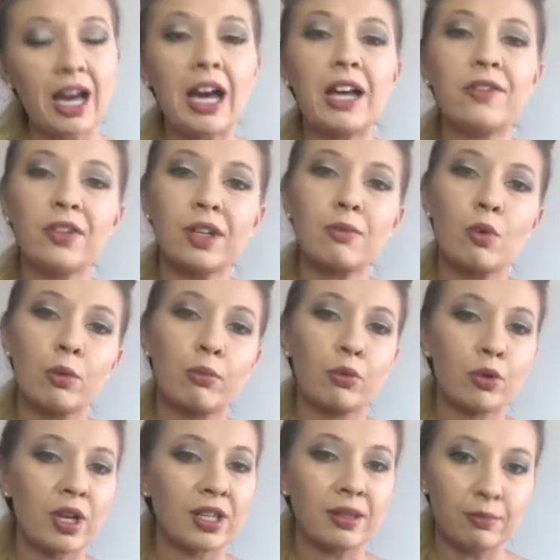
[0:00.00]
I feel like I'm more
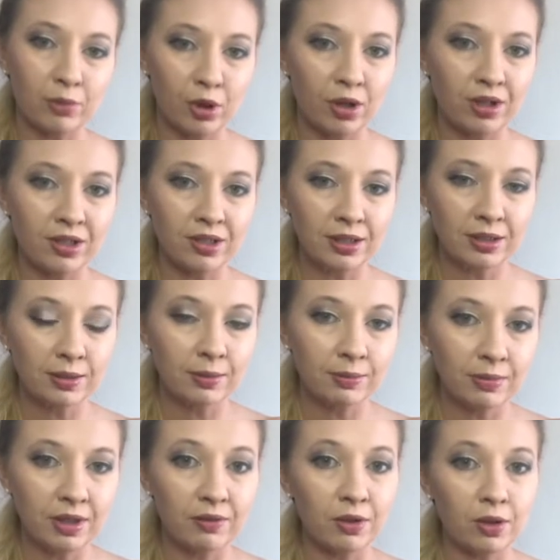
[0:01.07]
brunette than blonde,
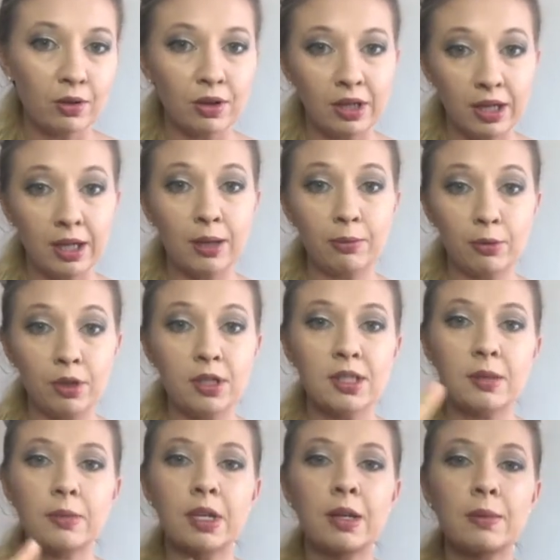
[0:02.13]
even though I act blonde
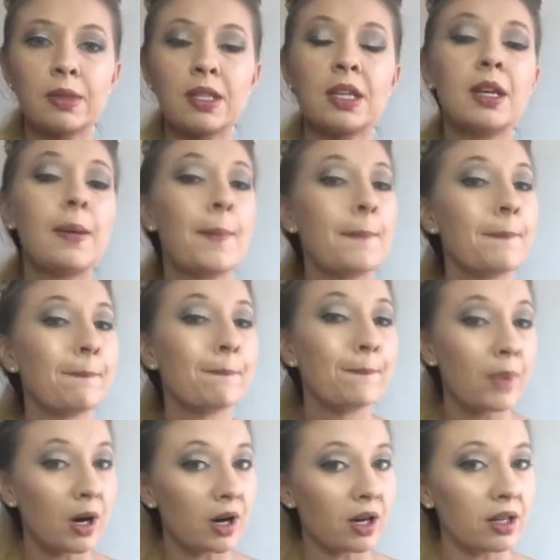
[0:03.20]
sometimes.
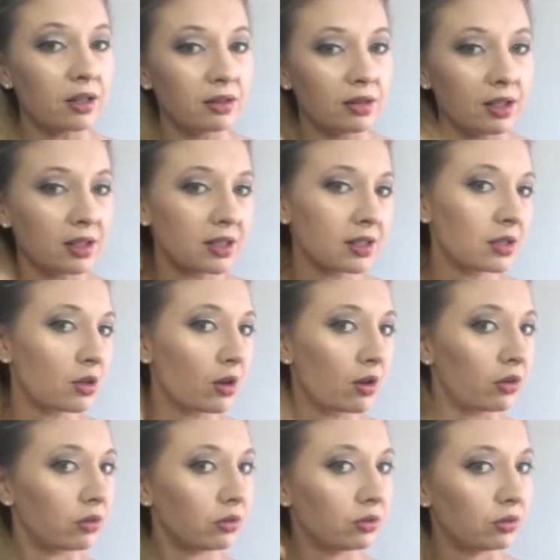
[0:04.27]
But like this is
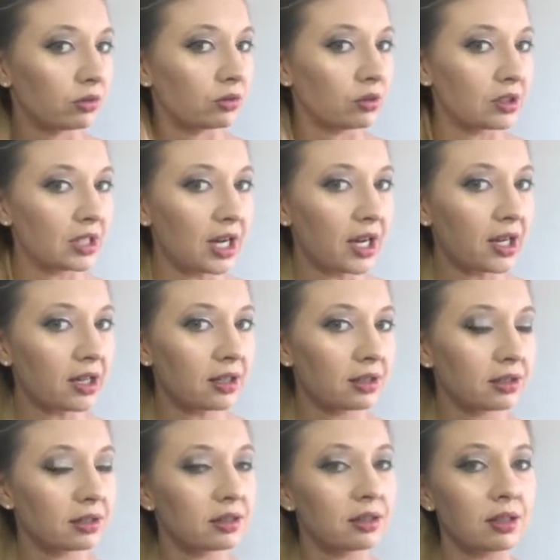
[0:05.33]
all dyed.
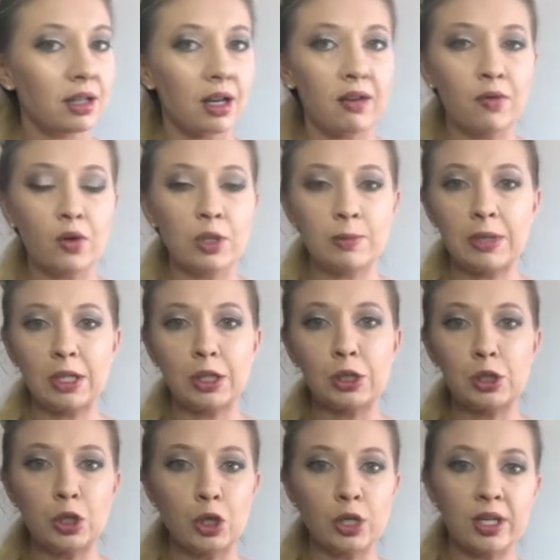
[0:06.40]
I've always been like
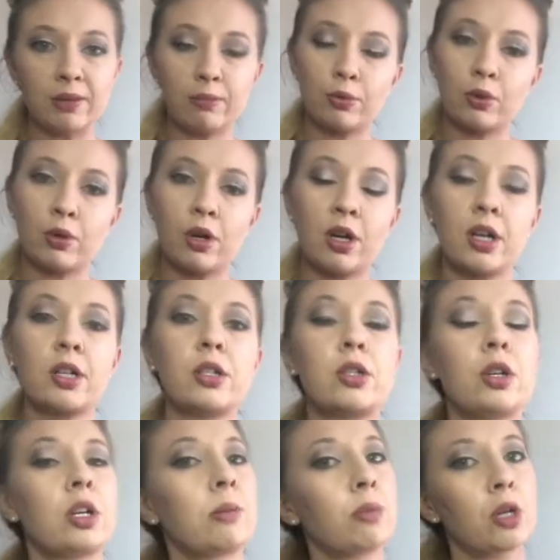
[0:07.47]
a dirty
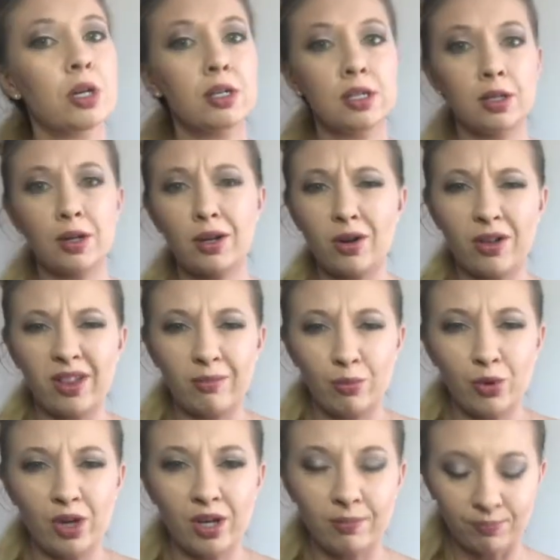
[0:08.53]
blonde, so I call it
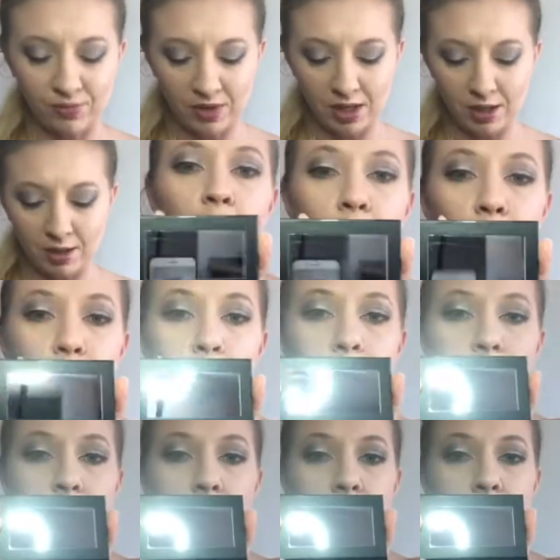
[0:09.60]
brunette. So
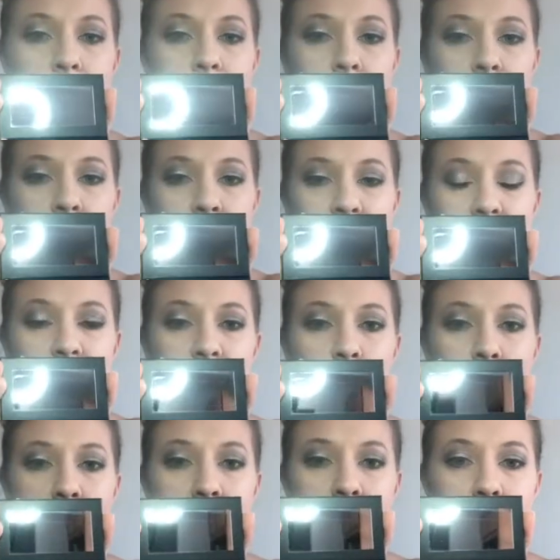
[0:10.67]
this is a
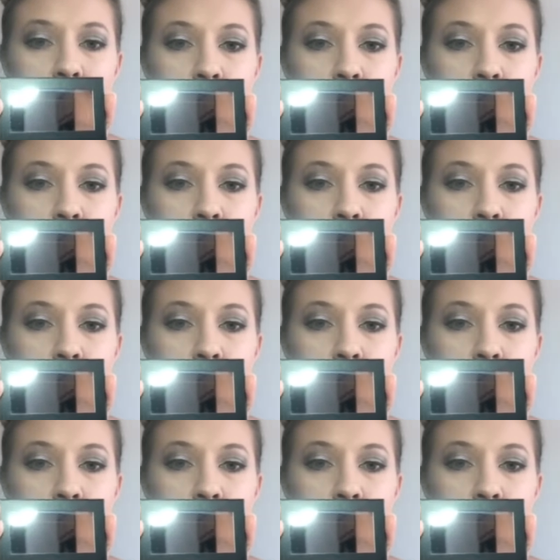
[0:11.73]
wax.